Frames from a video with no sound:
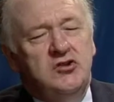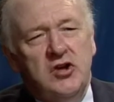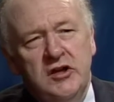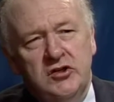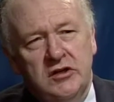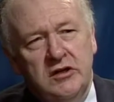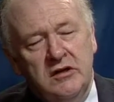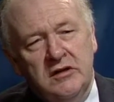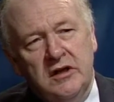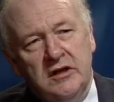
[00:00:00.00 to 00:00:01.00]
changing.
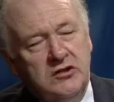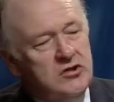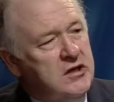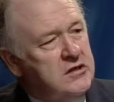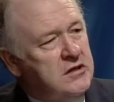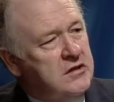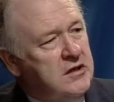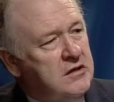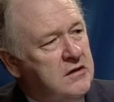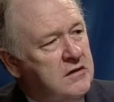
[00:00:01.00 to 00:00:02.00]
I think it is changing. I
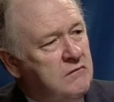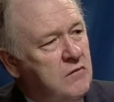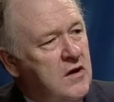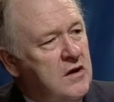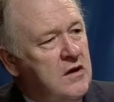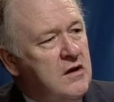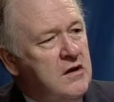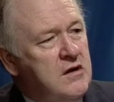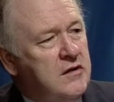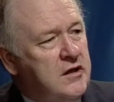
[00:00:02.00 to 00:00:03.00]
think
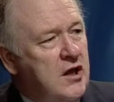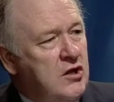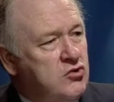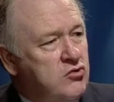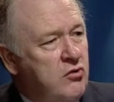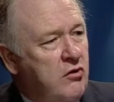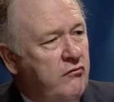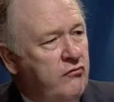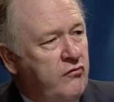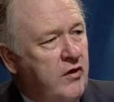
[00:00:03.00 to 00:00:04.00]
the culture
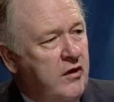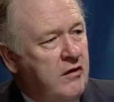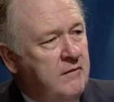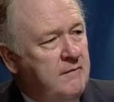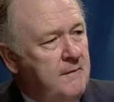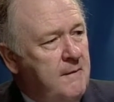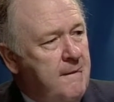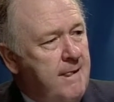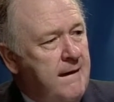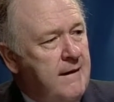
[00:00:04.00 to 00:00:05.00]
of
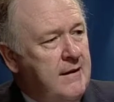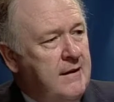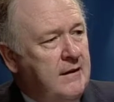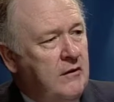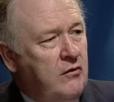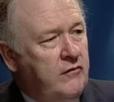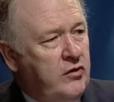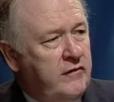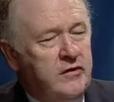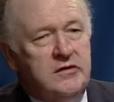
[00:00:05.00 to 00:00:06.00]
of
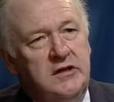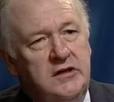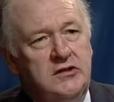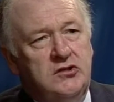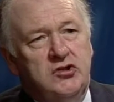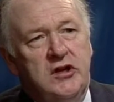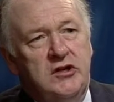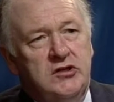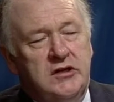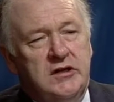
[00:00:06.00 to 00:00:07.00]
universities is
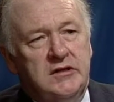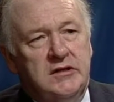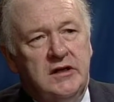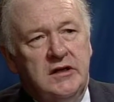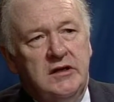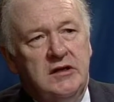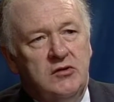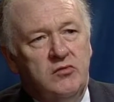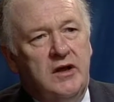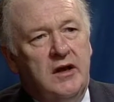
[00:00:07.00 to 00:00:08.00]
changing as they
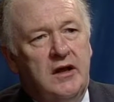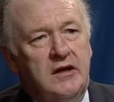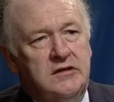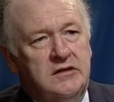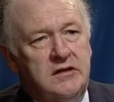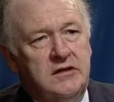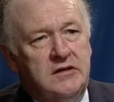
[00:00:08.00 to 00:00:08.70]
realise that,